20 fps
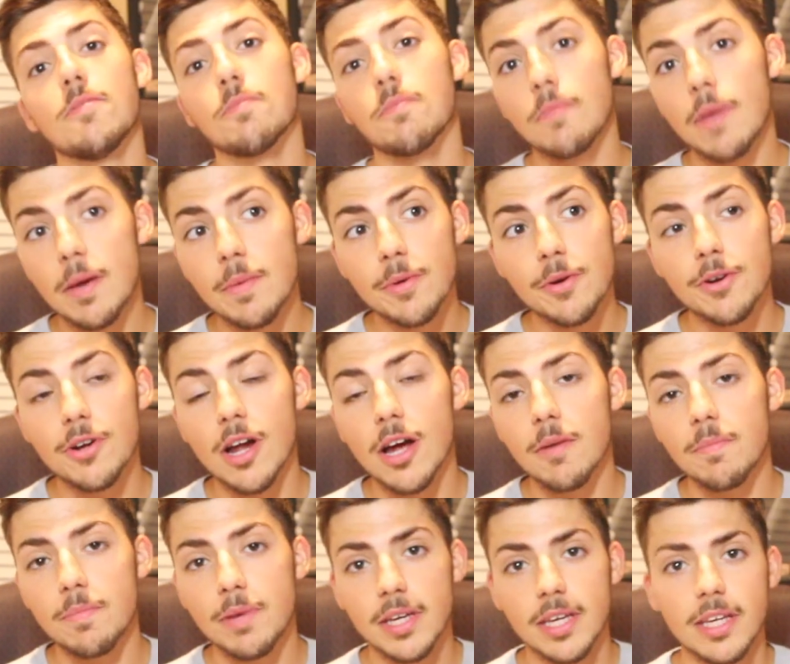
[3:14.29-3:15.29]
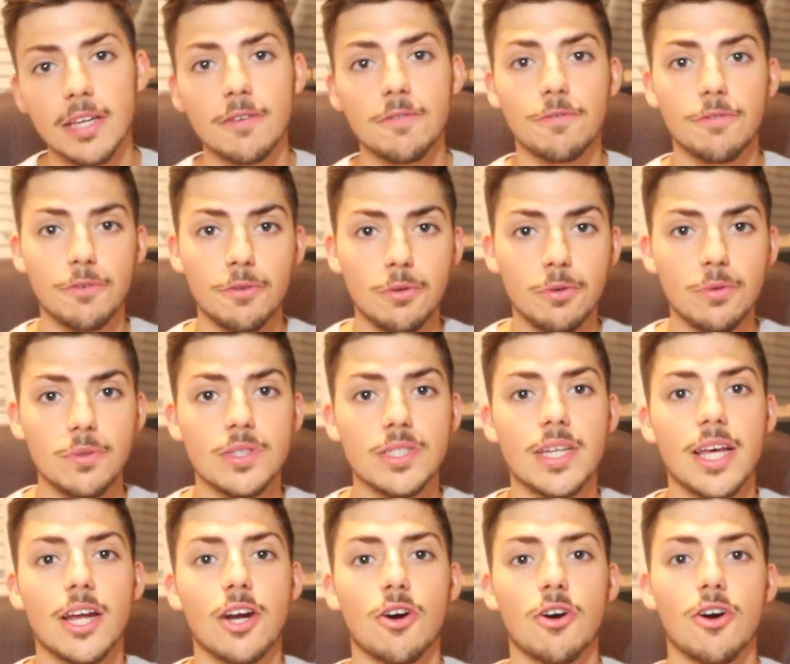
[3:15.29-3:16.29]
maybe you're not picking foods
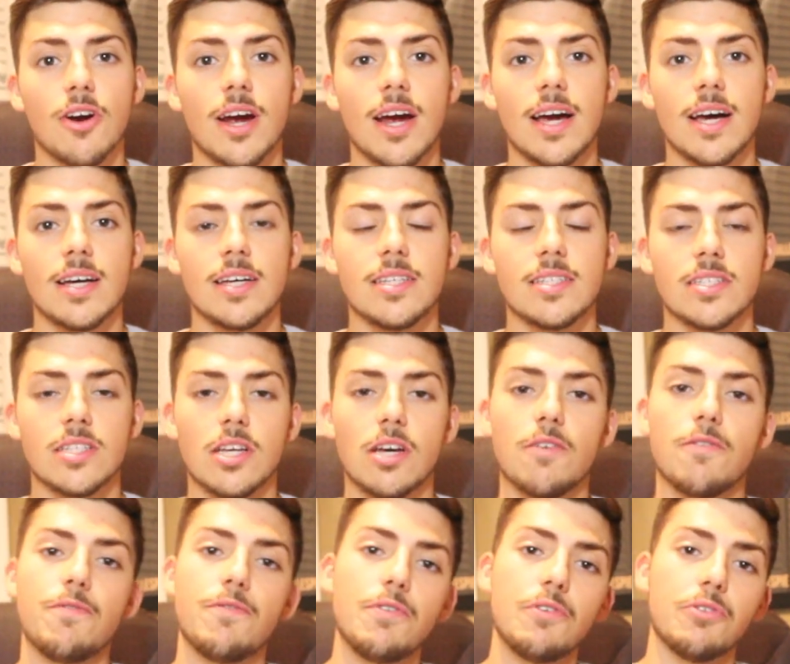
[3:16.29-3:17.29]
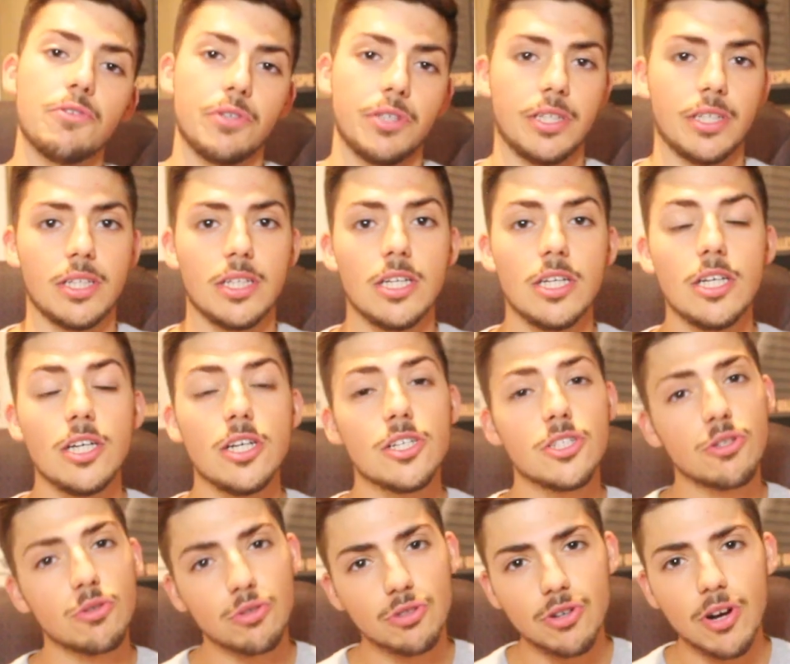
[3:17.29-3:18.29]
that are as filling.
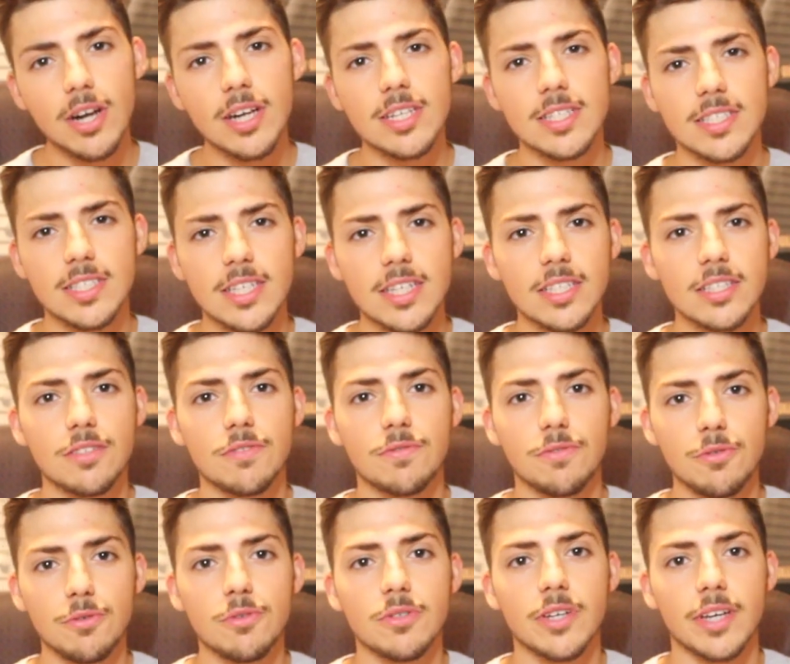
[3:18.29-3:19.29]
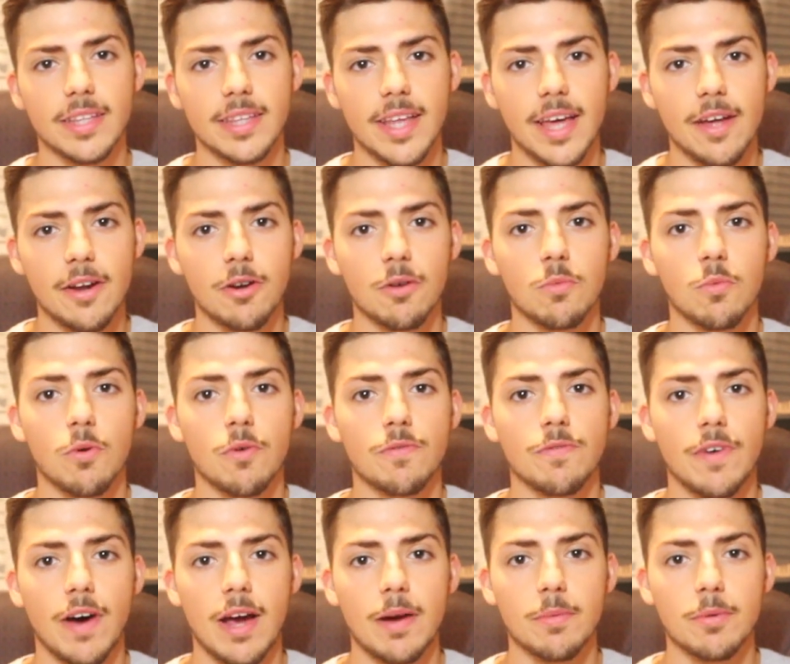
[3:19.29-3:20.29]
So try to stick to foods like that or more
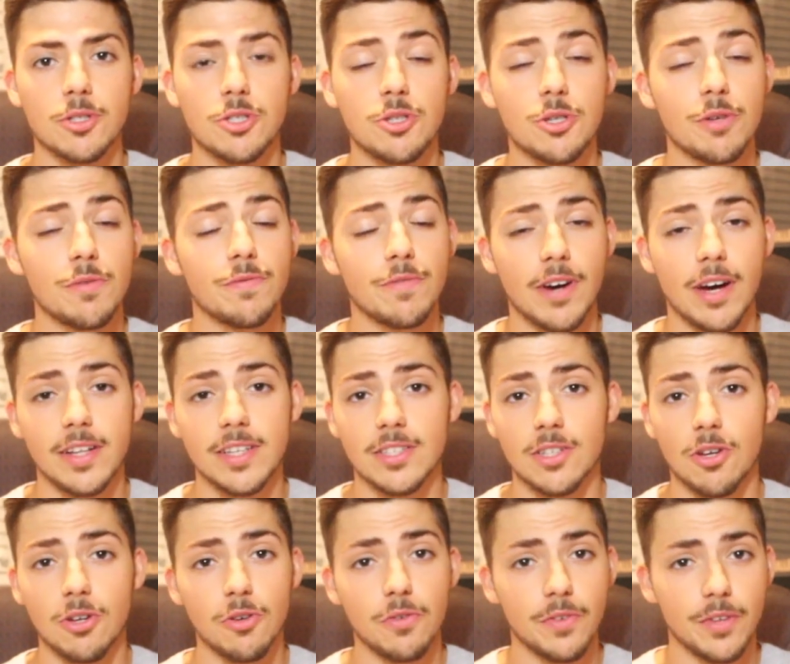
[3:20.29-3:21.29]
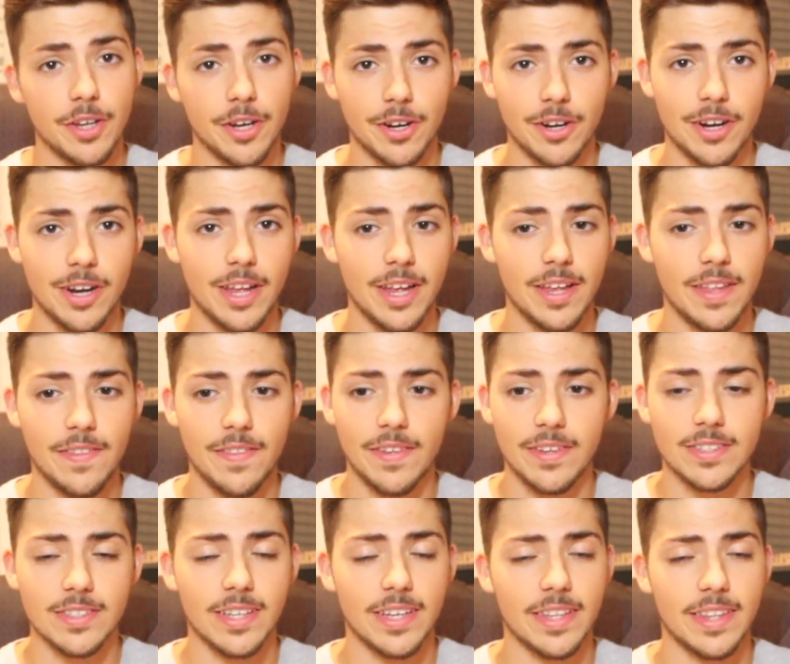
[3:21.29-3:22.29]
fibrous. You can find these all over the internet,
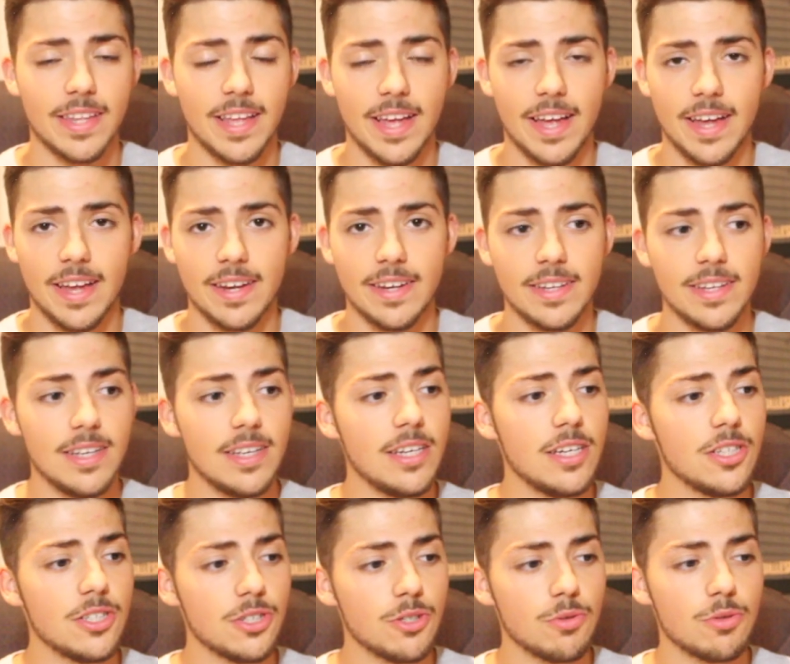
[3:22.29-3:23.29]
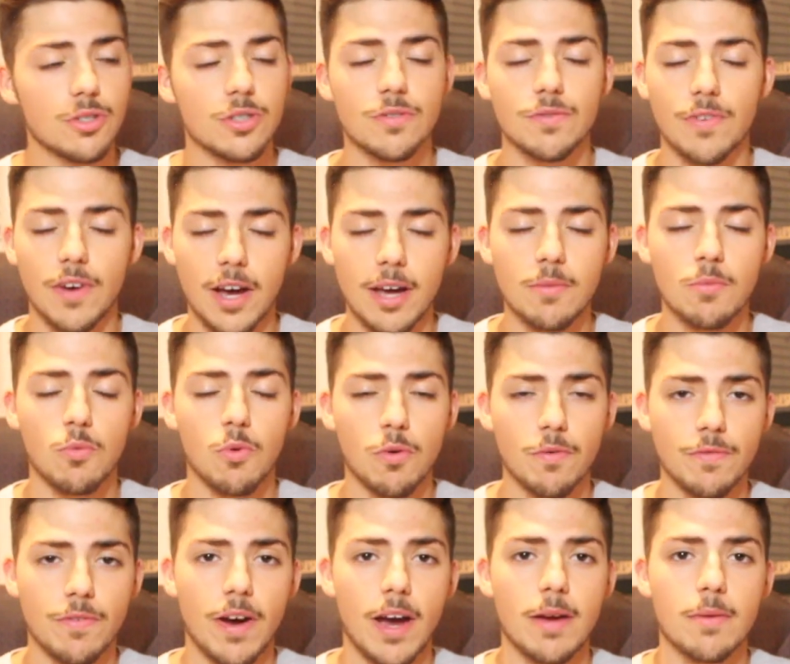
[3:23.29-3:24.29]
things like that. So just find
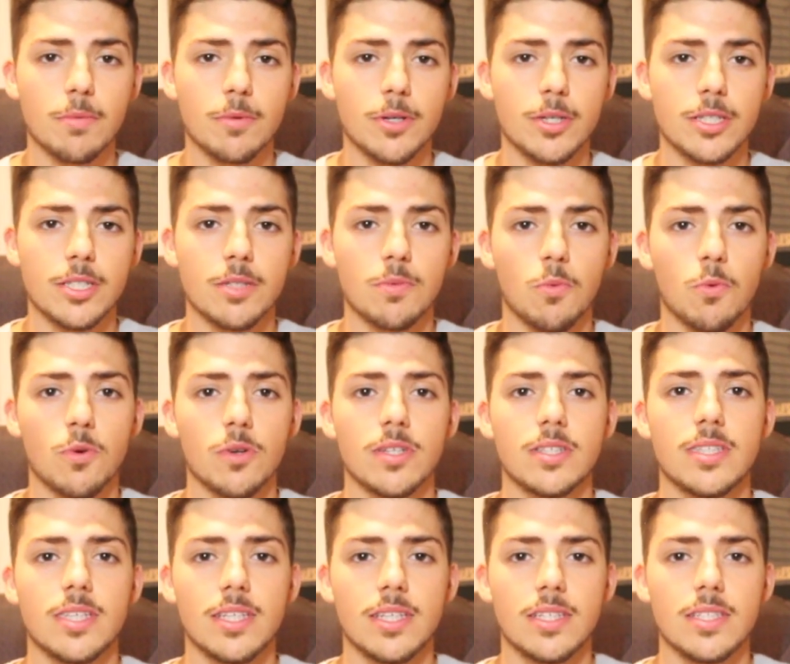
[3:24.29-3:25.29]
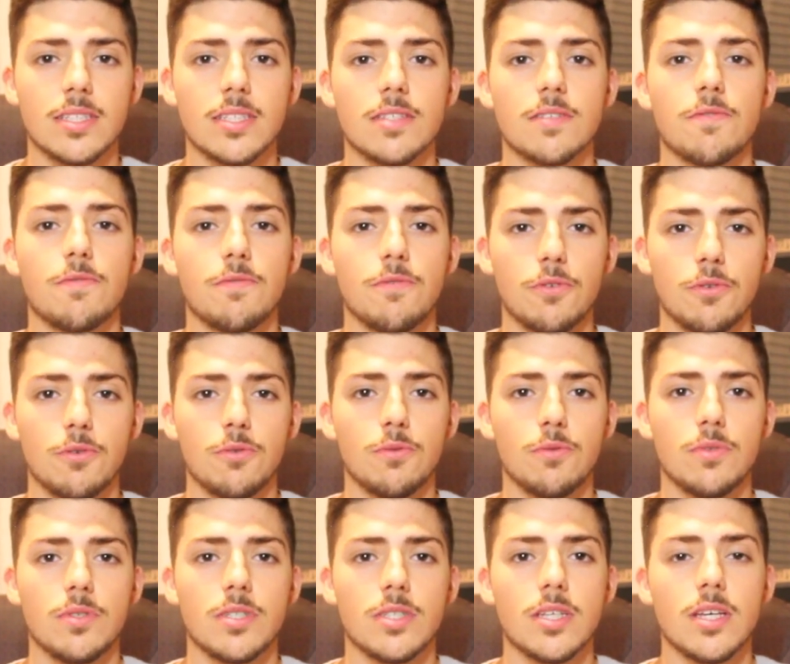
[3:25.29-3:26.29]
more fibrous, more dense
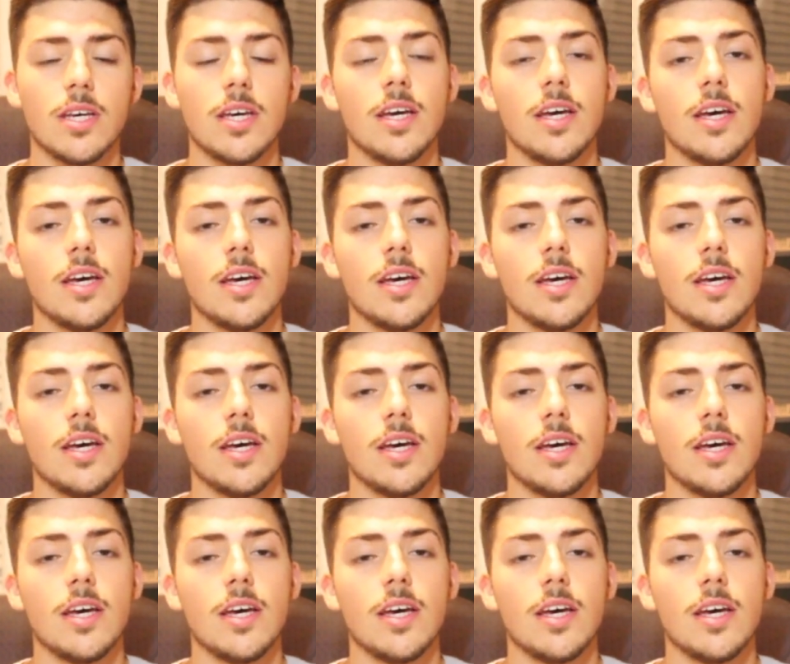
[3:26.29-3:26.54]
foods